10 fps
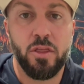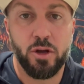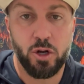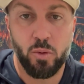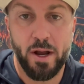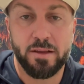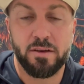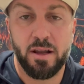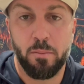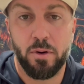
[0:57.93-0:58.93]
The correct
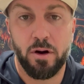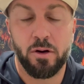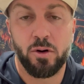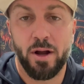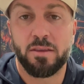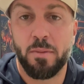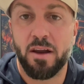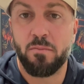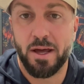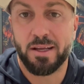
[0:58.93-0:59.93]
number or correct
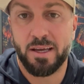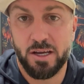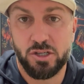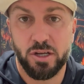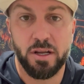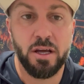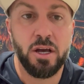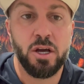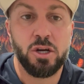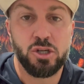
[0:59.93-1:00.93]
amount of medication
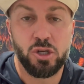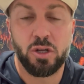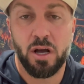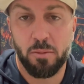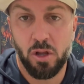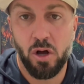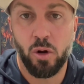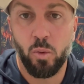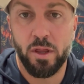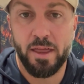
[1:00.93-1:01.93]
should come
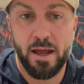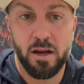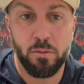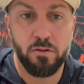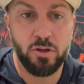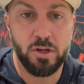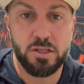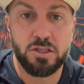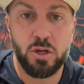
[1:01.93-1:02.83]
along with that number of units.